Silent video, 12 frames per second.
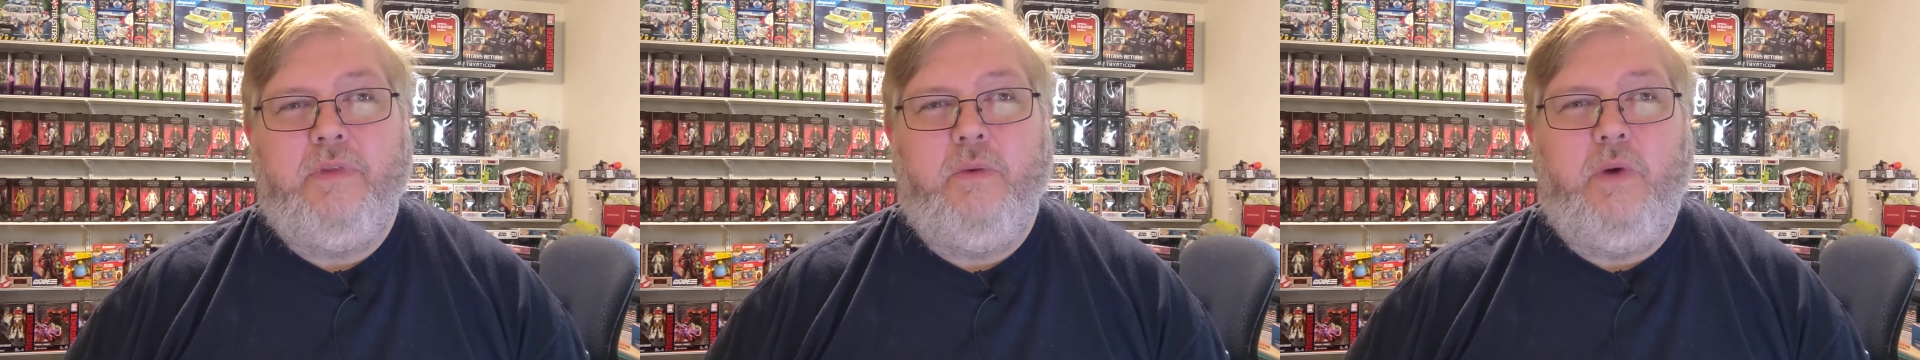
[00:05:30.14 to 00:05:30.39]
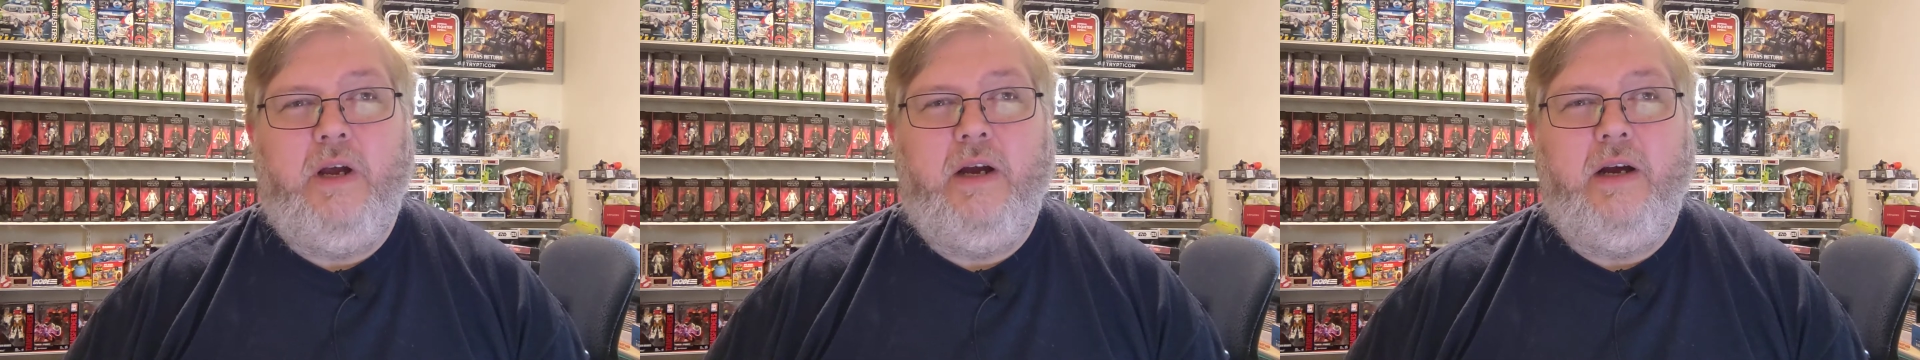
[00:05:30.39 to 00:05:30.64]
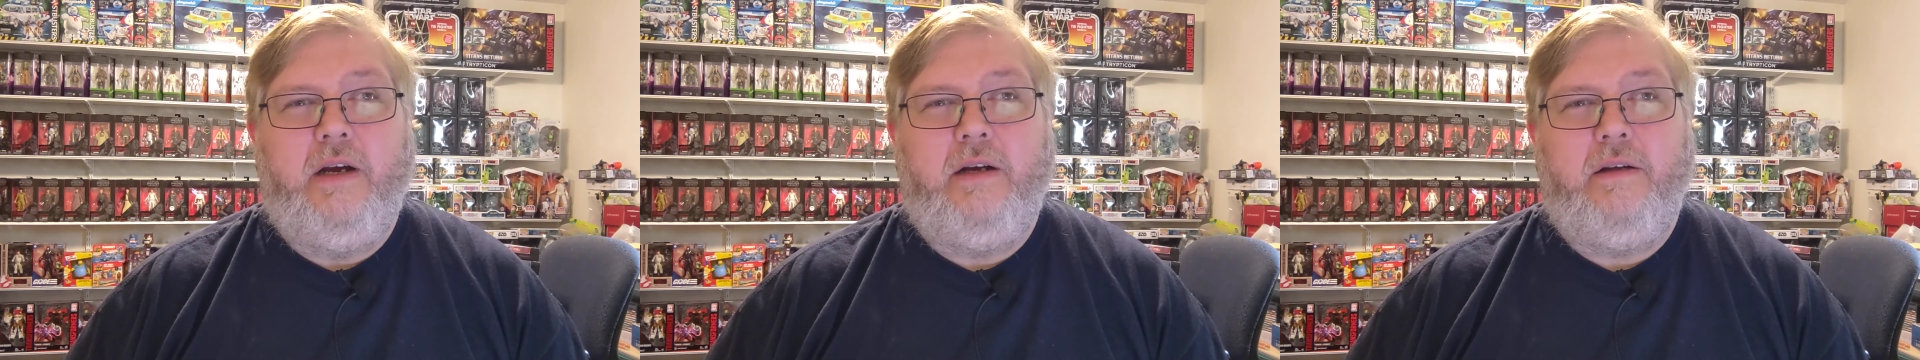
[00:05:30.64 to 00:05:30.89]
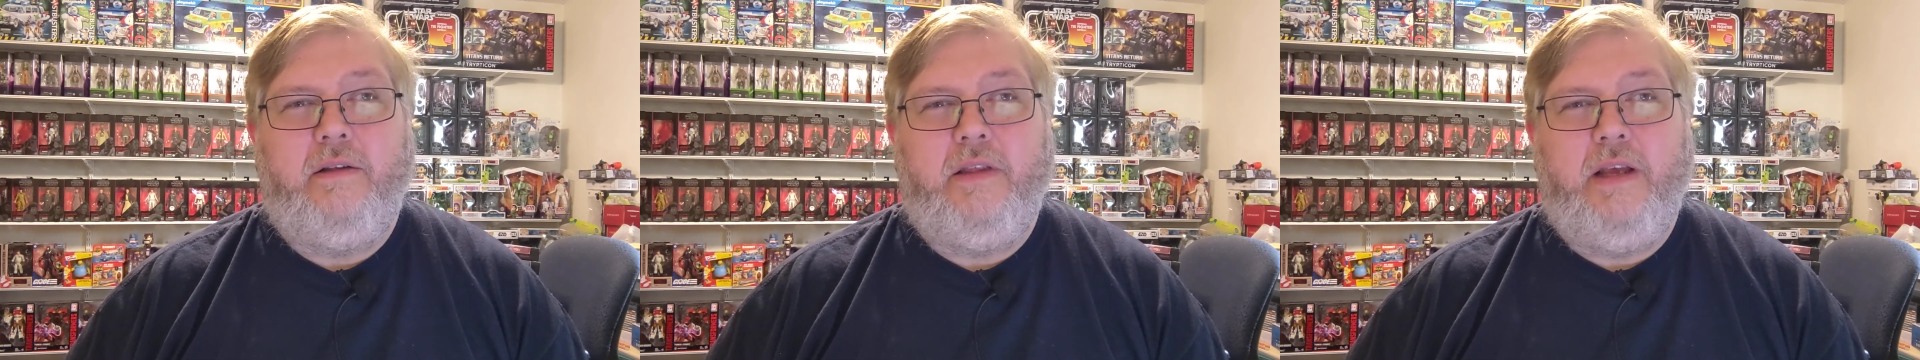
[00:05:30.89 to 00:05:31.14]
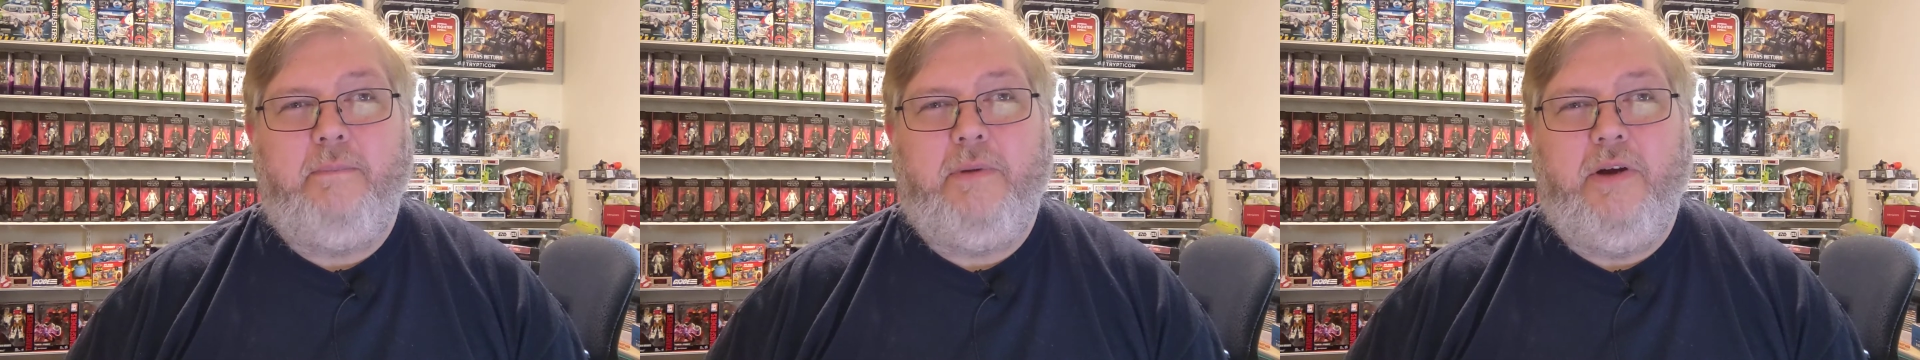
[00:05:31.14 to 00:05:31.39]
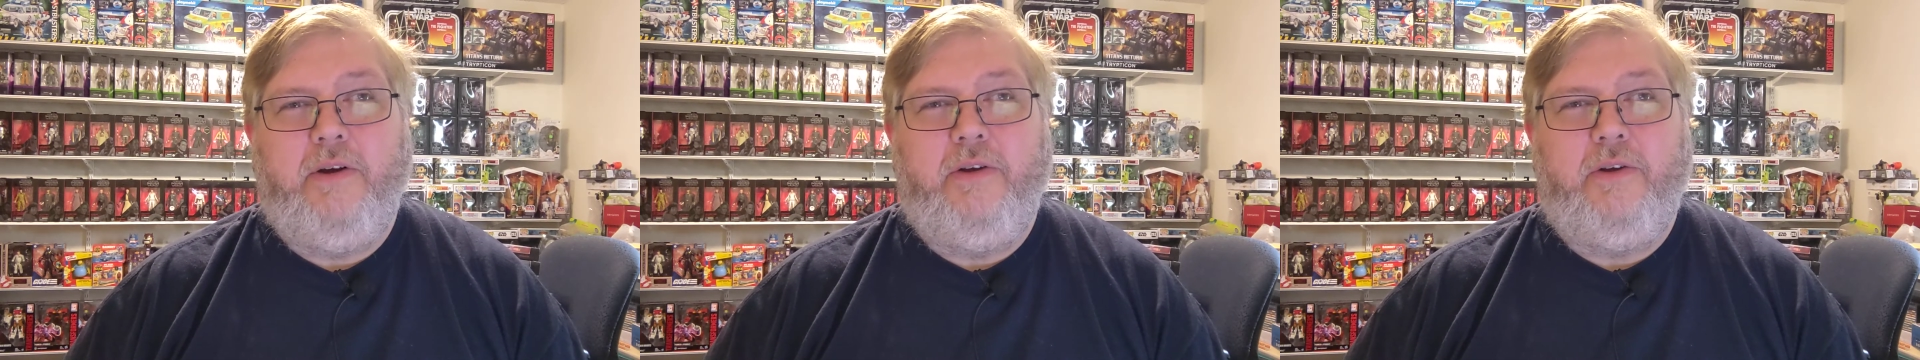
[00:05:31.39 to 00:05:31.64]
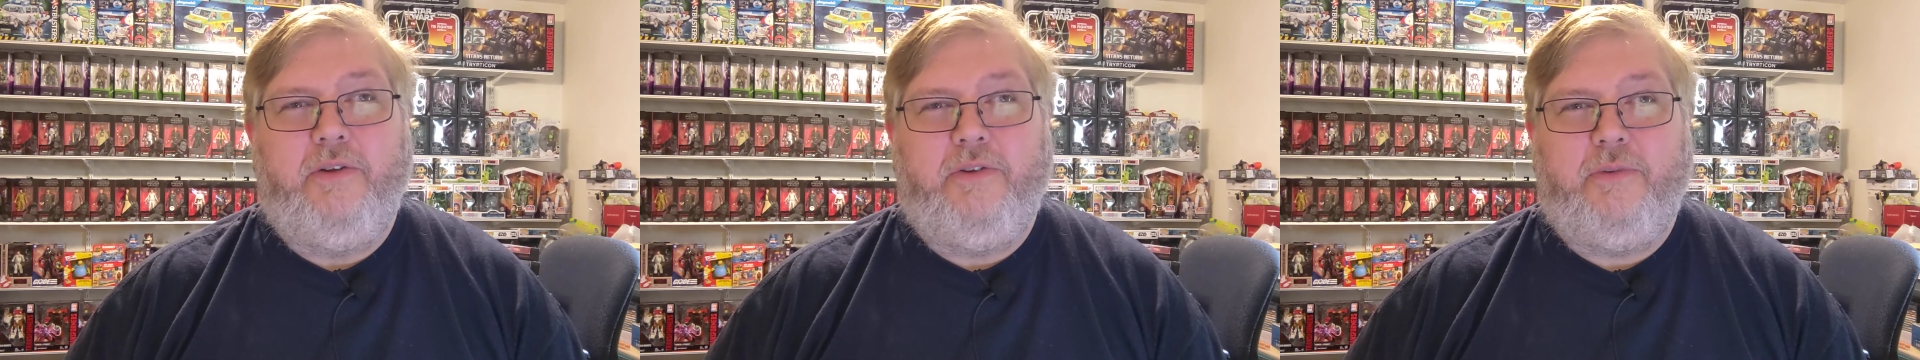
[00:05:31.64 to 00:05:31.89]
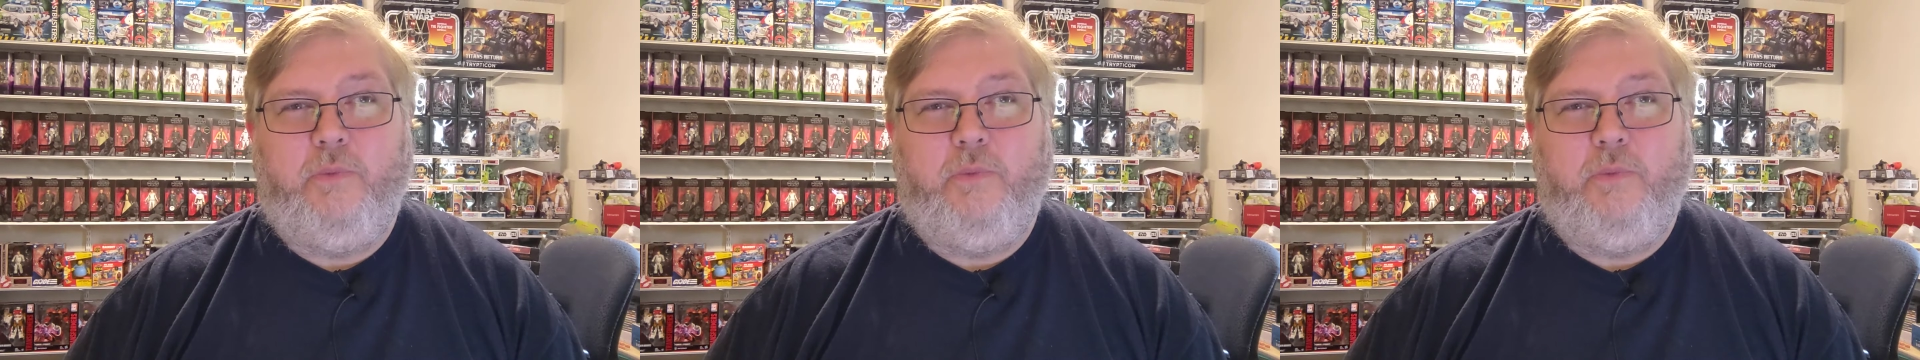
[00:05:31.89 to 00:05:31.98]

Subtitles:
where the Imperials